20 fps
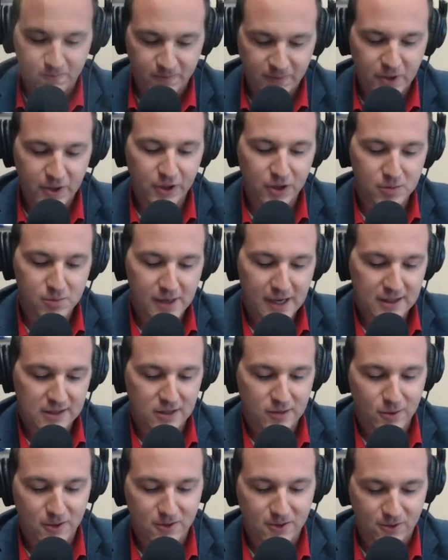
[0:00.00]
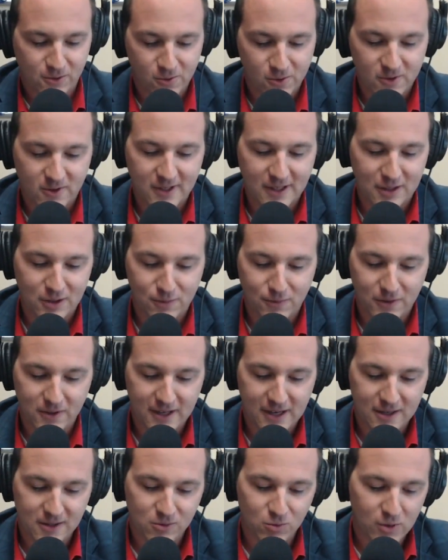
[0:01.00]
very good basketball school. Thank you for
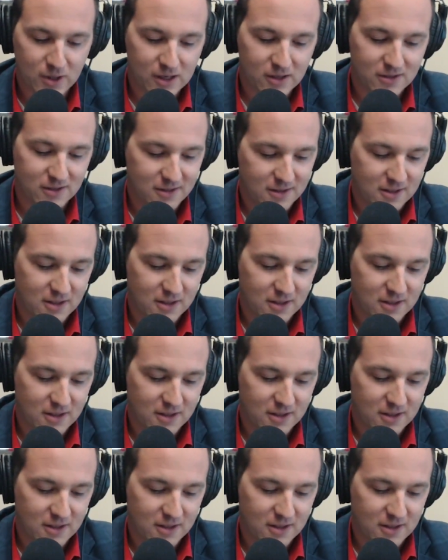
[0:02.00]
that as well.